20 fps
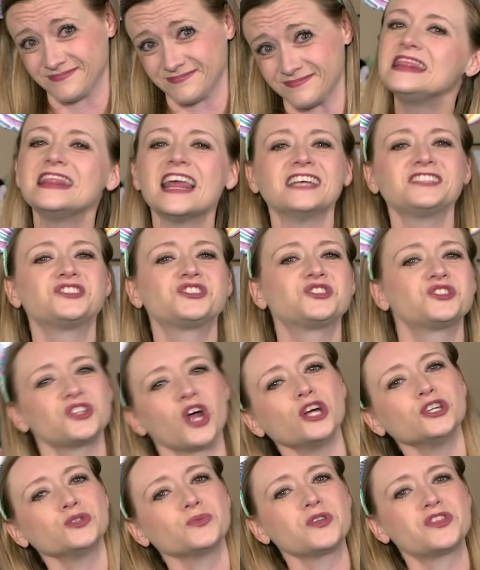Let's
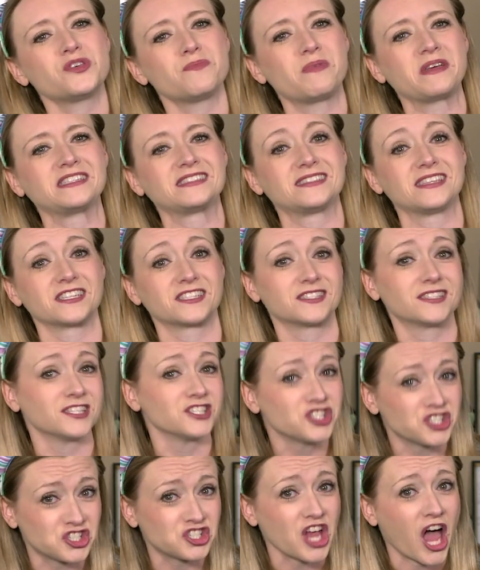start with the basics,
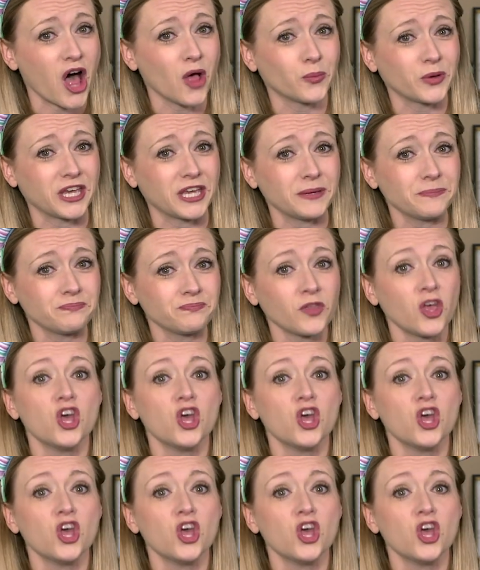shall we?